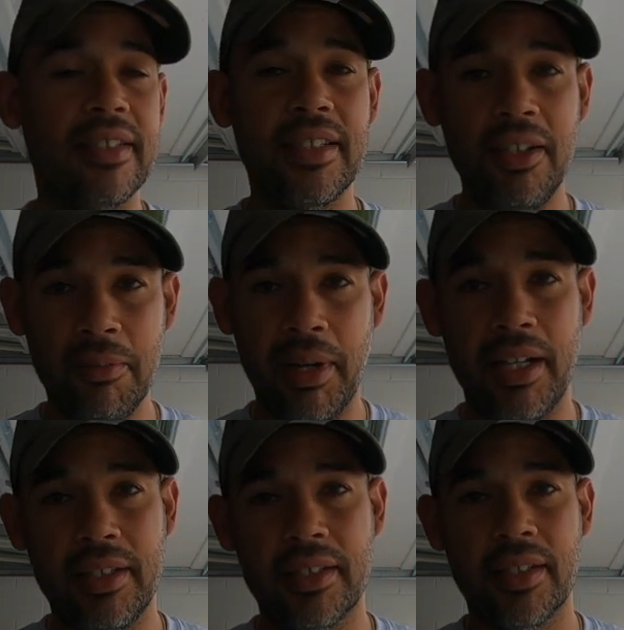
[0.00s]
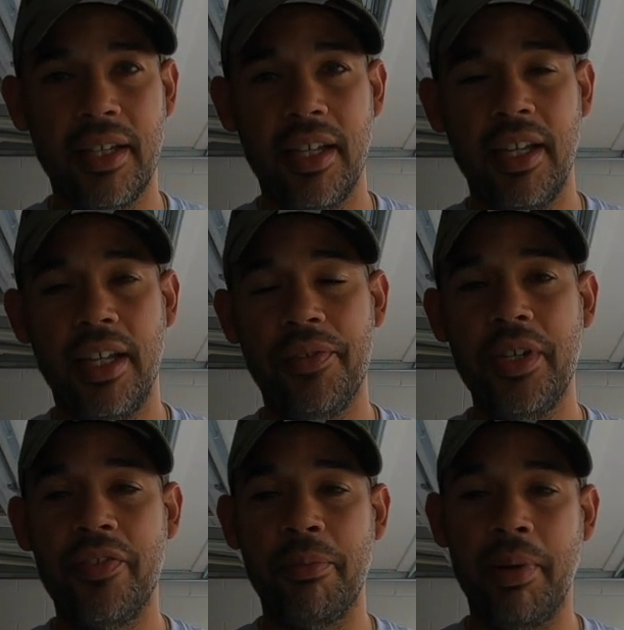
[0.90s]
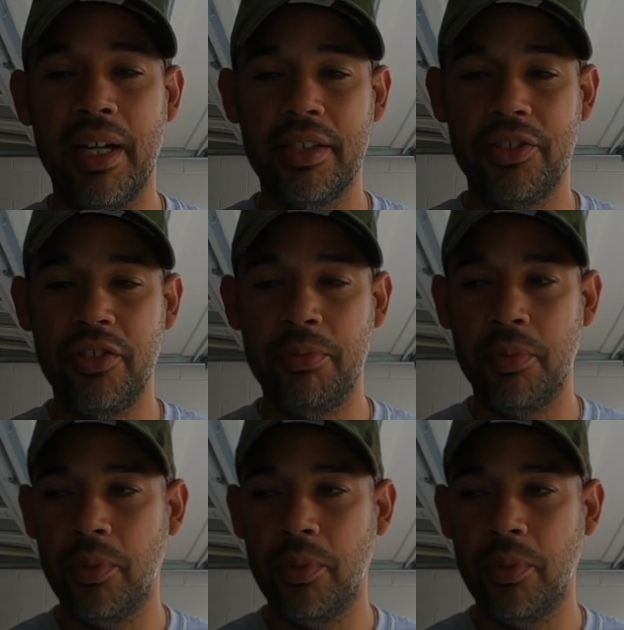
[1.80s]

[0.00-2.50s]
sell bikes. If you have a bike that you've been